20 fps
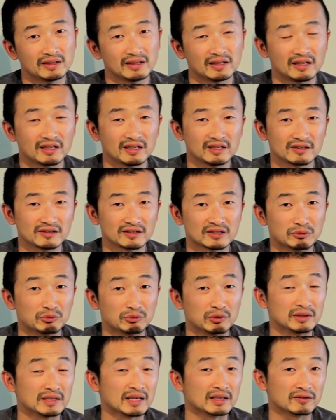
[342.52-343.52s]
uh,
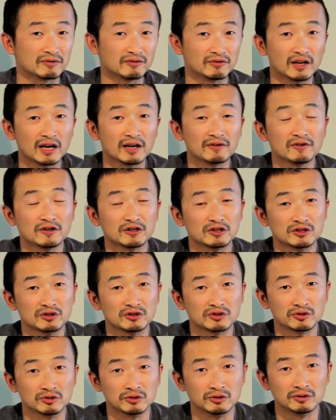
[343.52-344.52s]
someone at the fly fishing
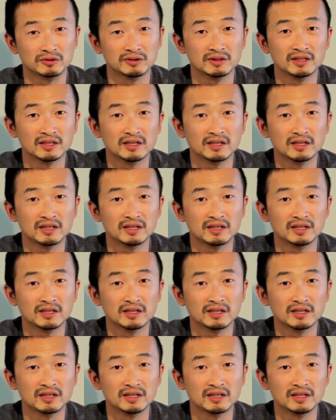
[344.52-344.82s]
store